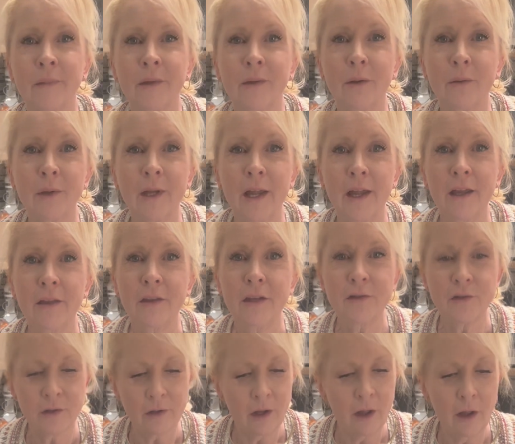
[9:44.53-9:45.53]
Okay,
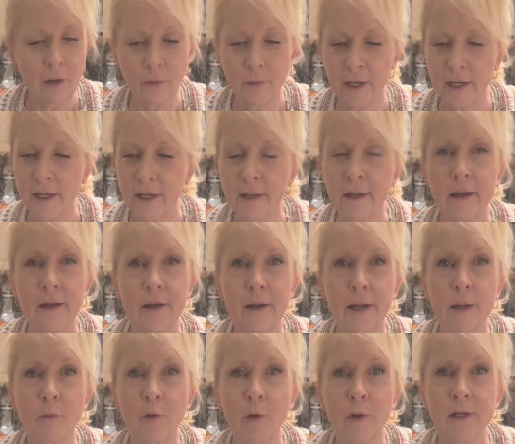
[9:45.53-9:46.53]
these are all ready, and
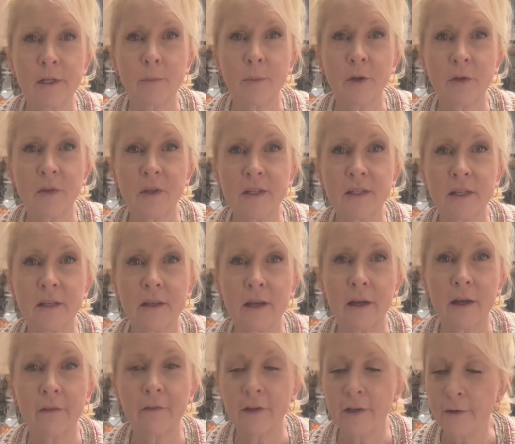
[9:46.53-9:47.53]
I'm going to put these in the
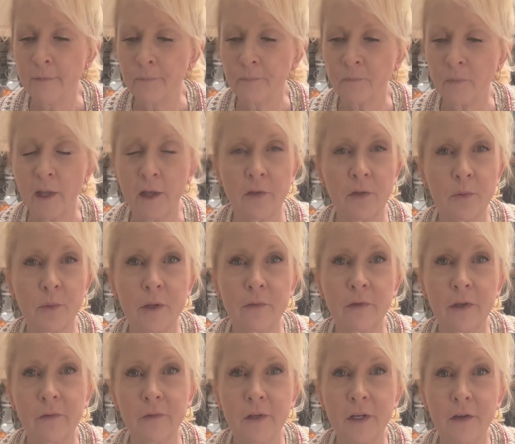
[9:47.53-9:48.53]
oven at
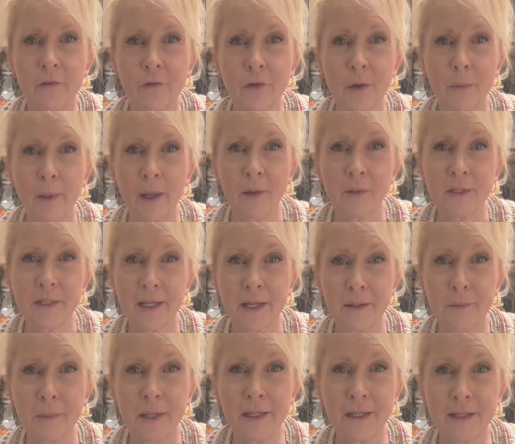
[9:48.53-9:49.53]
350 for about
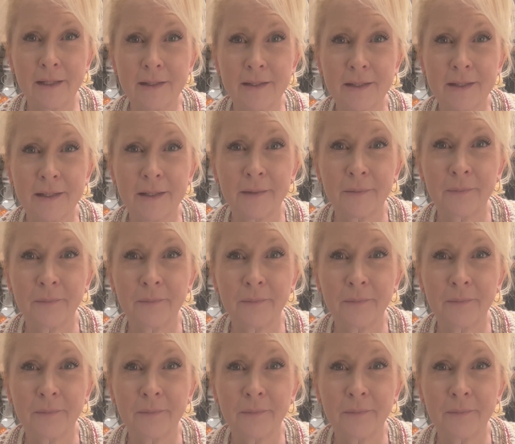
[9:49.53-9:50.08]
10 minutes.